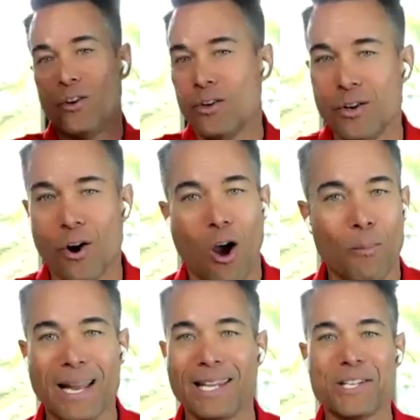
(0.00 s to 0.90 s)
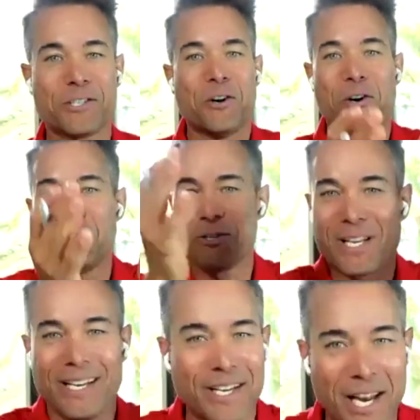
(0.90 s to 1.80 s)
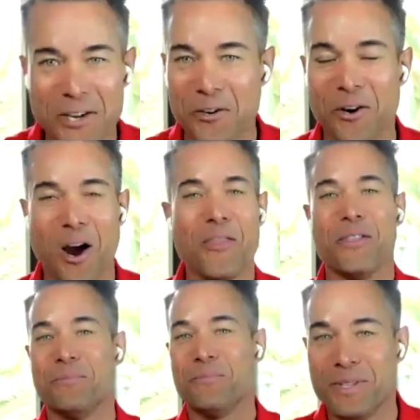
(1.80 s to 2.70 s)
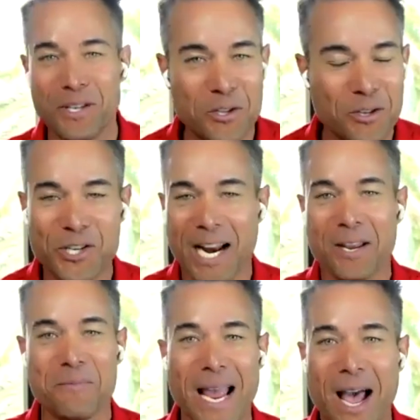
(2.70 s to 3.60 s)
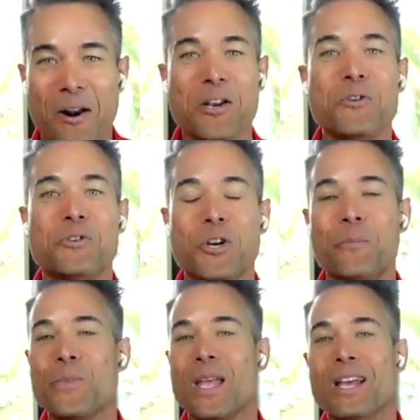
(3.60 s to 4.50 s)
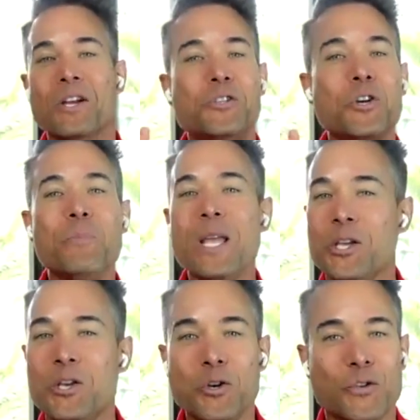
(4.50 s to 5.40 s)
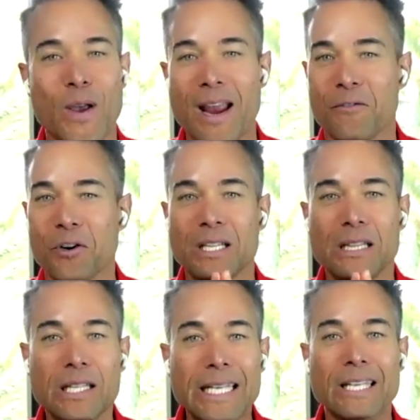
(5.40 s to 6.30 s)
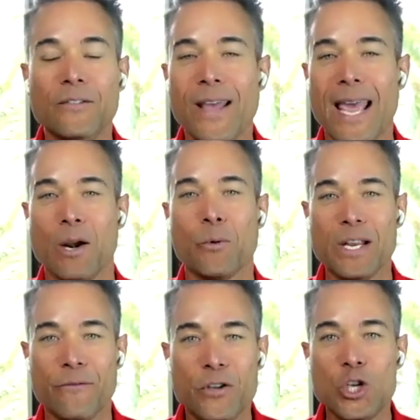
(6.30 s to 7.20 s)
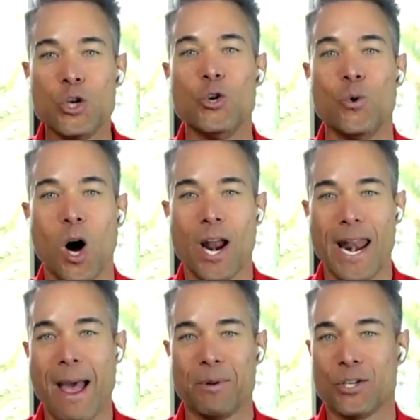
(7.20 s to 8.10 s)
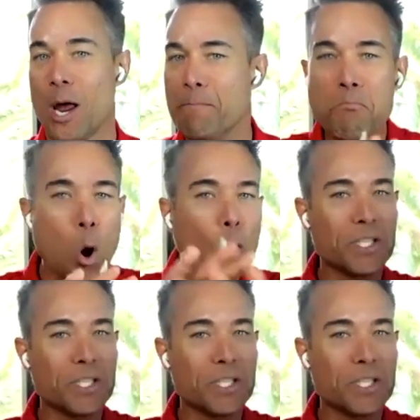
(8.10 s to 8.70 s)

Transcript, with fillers: you're all my listeners and you're on the checking me out on YouTube. Do me a huge favor. Leave a review on Amazon. Most